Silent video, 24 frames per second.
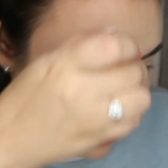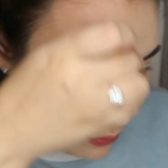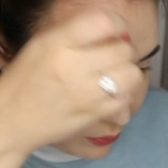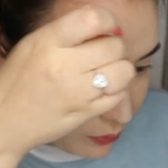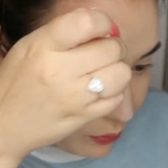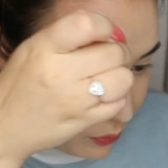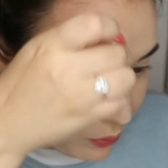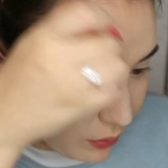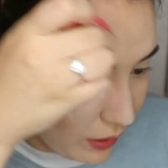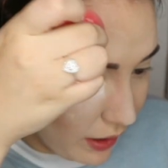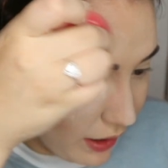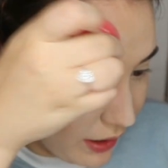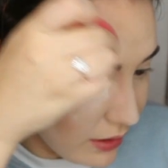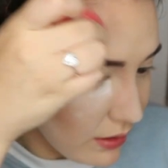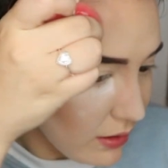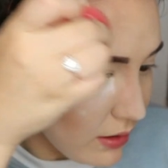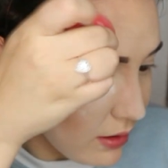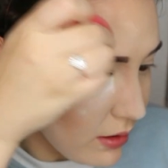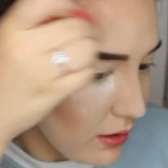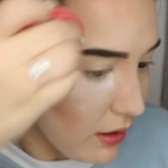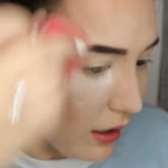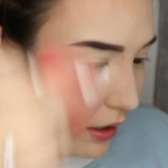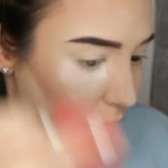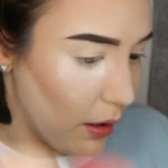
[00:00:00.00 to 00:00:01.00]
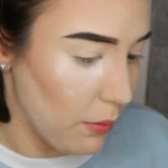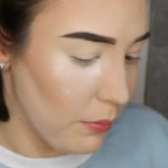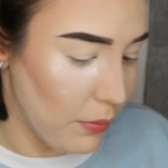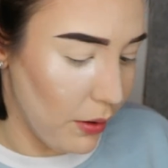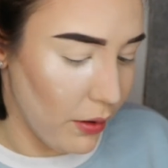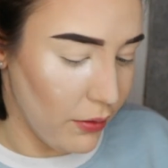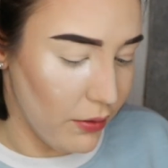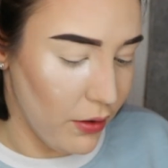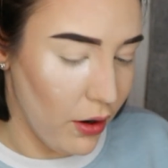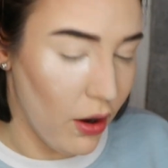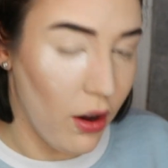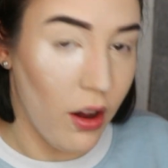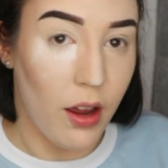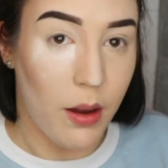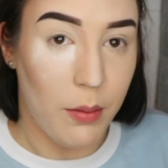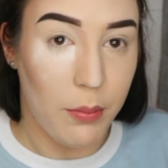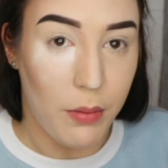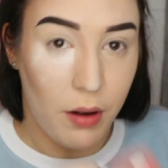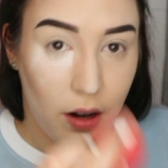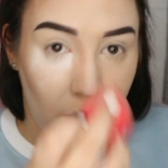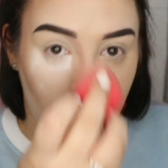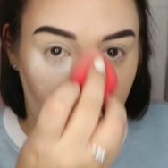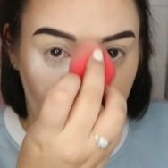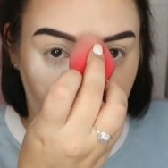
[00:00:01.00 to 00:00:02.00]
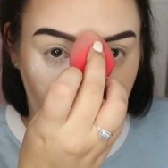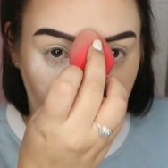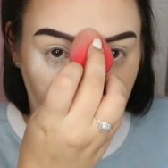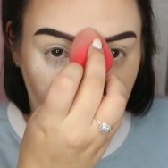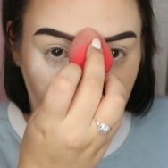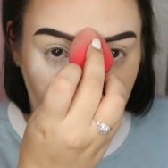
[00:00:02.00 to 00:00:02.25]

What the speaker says: forehead, like above your eyebrow.